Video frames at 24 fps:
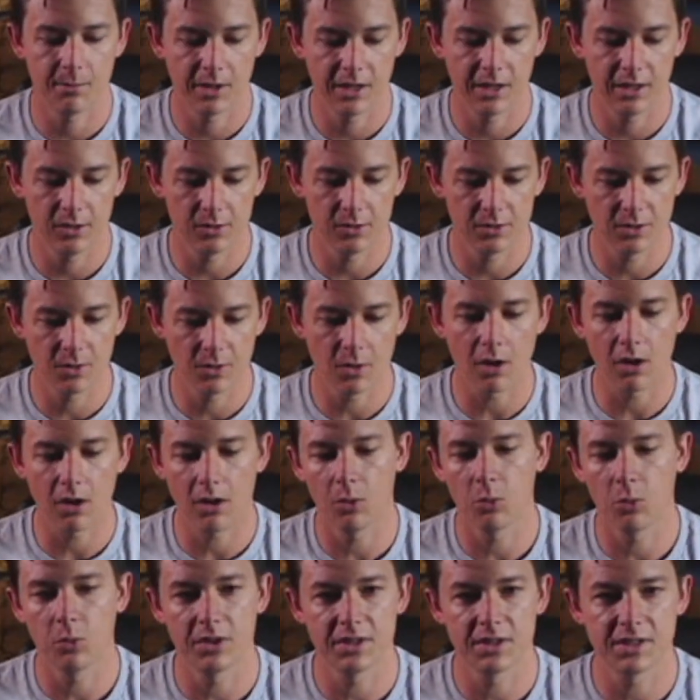Like you do
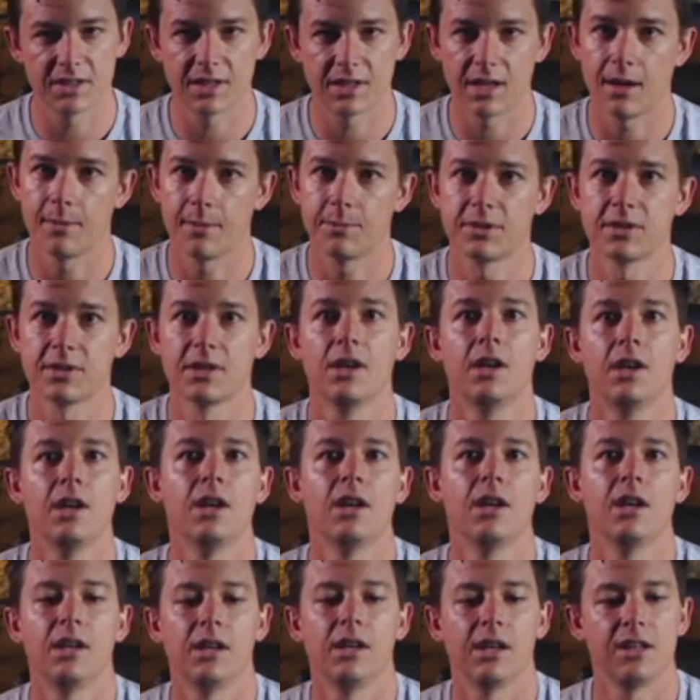all wood steps
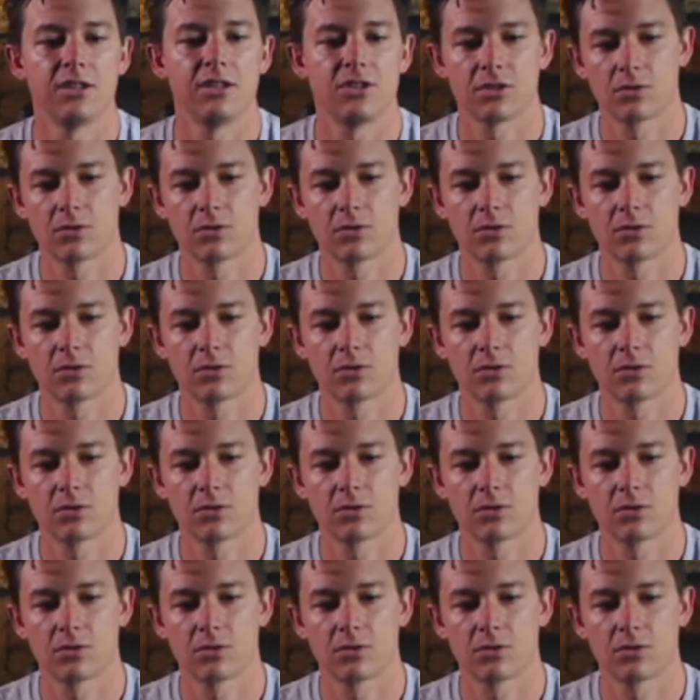and